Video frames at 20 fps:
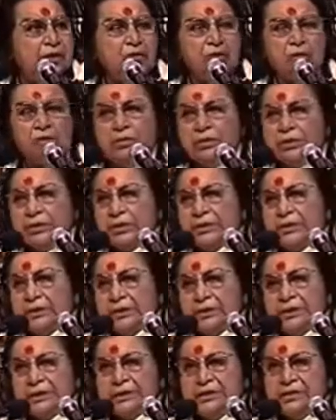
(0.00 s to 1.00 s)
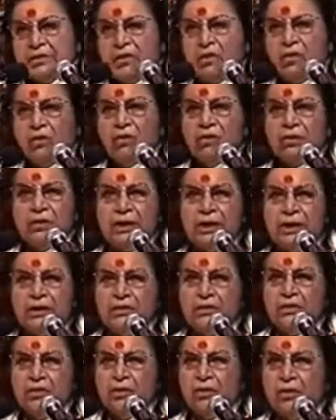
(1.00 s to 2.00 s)
or so this is wrong,
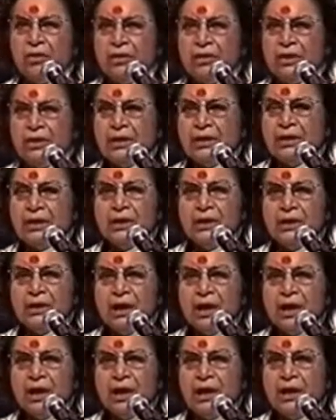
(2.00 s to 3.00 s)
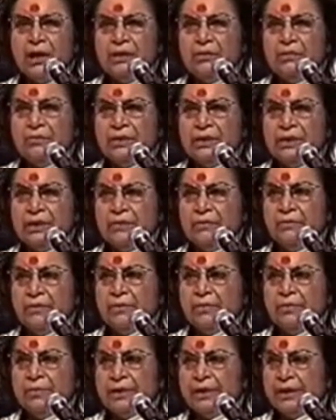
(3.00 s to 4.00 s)
that wrong, and we
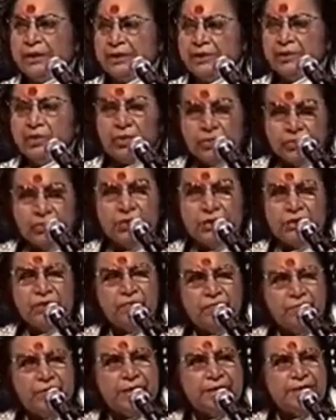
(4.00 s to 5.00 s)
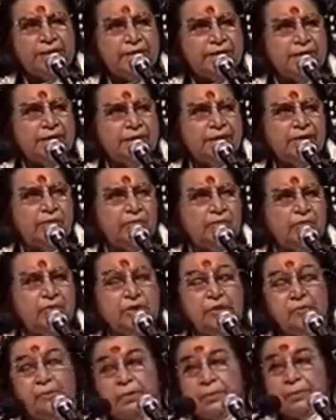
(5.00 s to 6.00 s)
develop guilt. Also, it's a fashion, I think, to
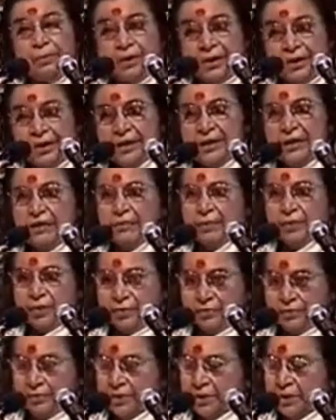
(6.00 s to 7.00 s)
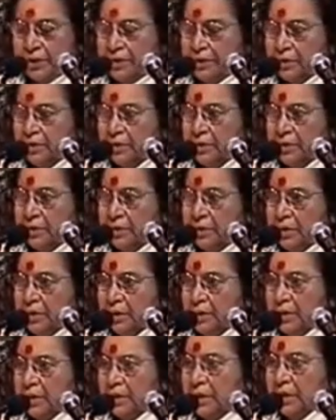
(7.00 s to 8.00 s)
develop a guilt for everything.
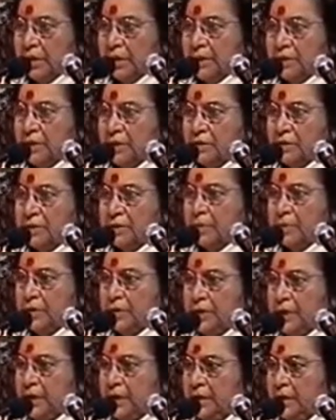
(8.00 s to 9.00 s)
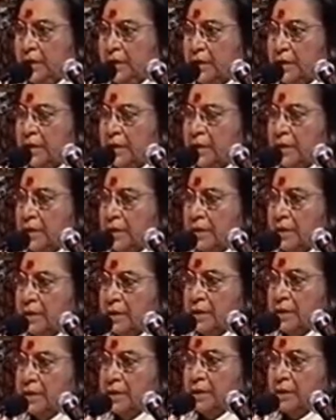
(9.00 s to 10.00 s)
Now, supposing
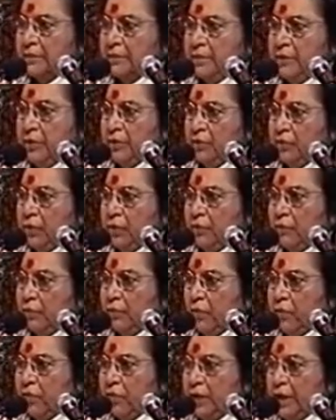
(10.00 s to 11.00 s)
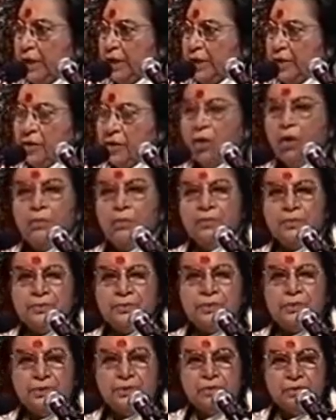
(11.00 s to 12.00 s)
we do not follow any
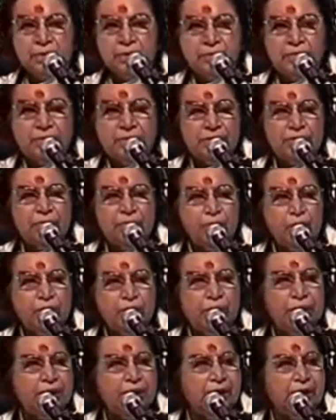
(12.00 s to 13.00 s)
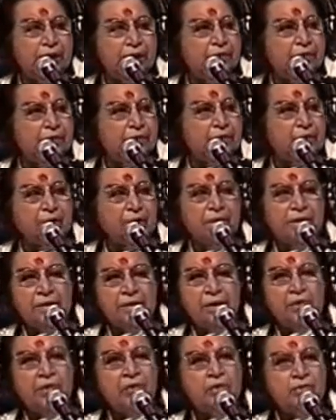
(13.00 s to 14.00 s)
norms of this modern life,
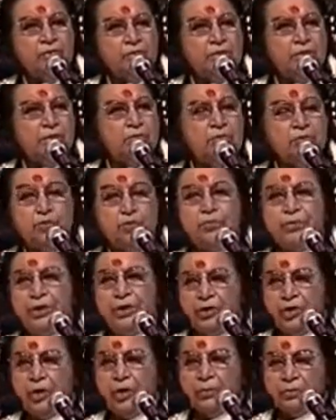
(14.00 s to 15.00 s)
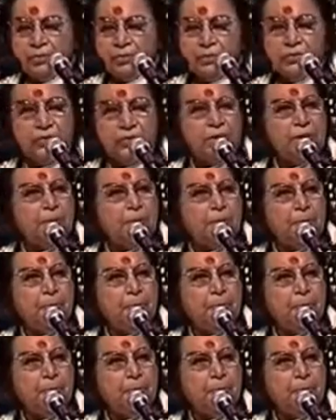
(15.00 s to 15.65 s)
there are also some stupid norms, you see.